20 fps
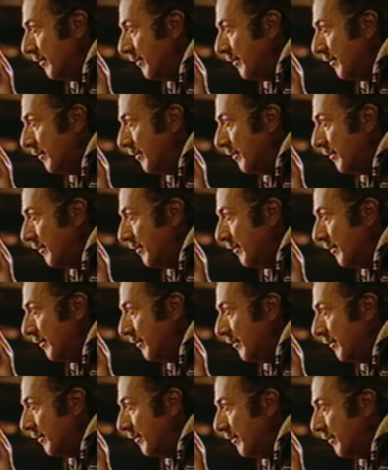
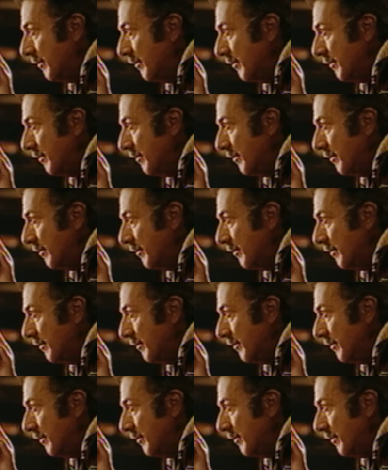
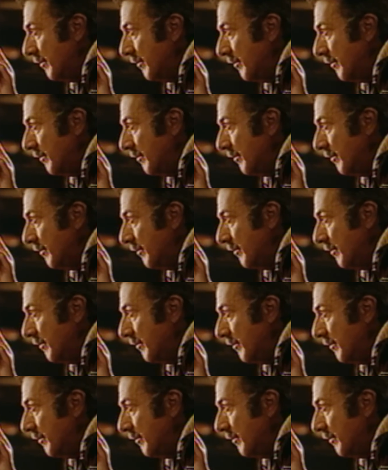
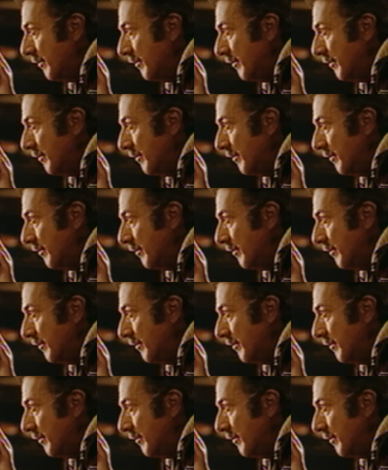This person isn't speaking.